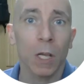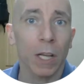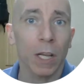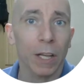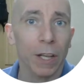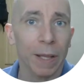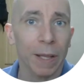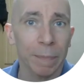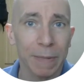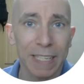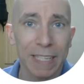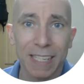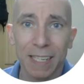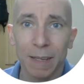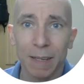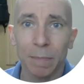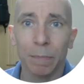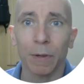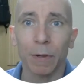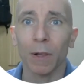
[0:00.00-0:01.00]
Can be
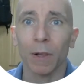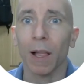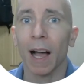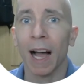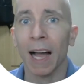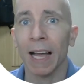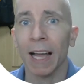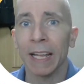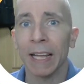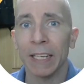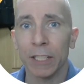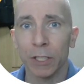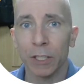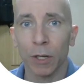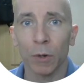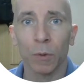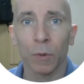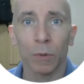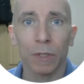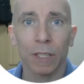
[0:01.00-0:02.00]
simple. I
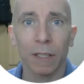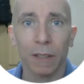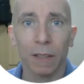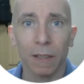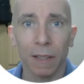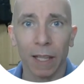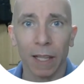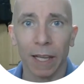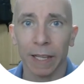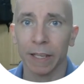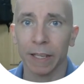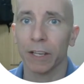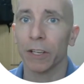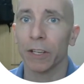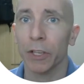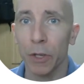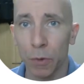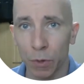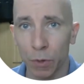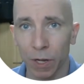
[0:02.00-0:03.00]
don't like
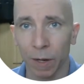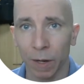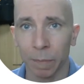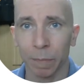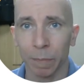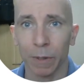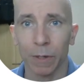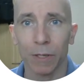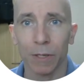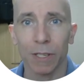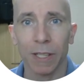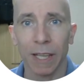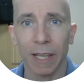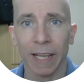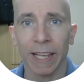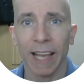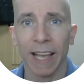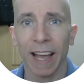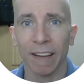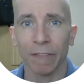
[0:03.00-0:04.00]
cucumbers. They
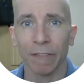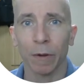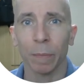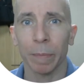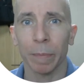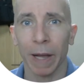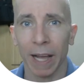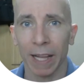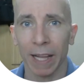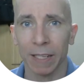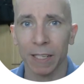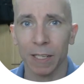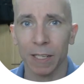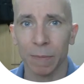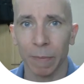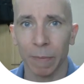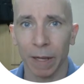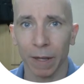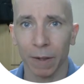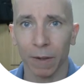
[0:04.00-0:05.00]
have a bad
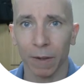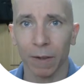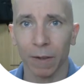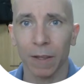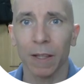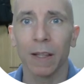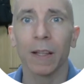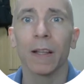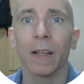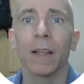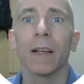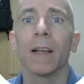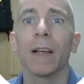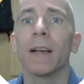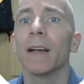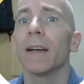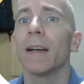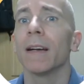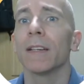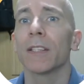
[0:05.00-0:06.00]
smell,
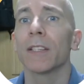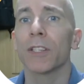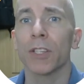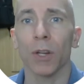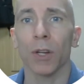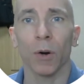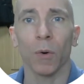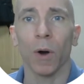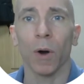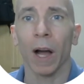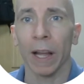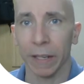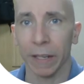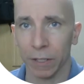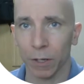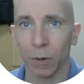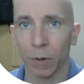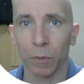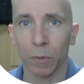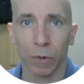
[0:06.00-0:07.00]
so I
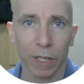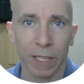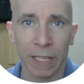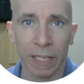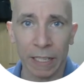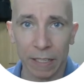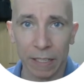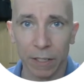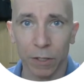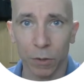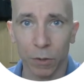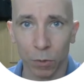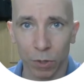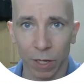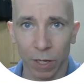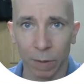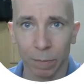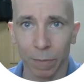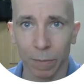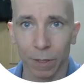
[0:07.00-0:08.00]
don't eat
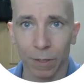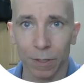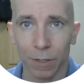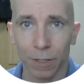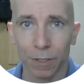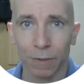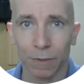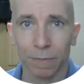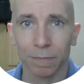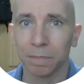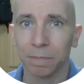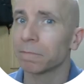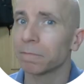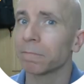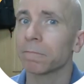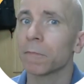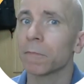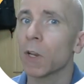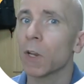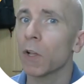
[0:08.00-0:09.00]
cucumbers.
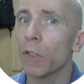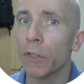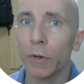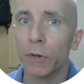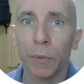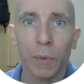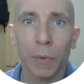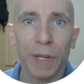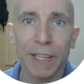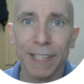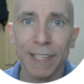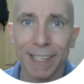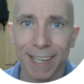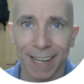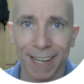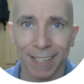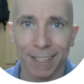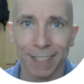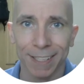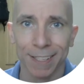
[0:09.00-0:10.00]
3
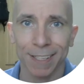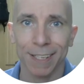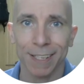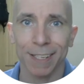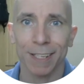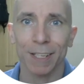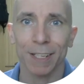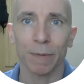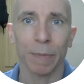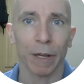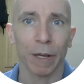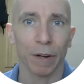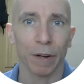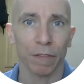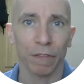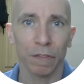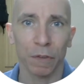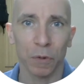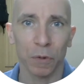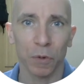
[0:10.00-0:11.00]
sentences about a
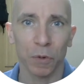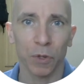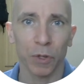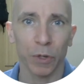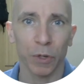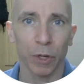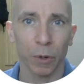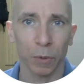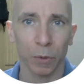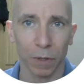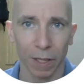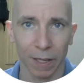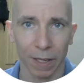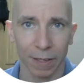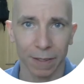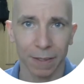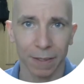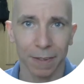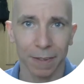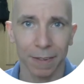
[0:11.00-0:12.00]
food you don't
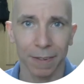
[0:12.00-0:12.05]
like.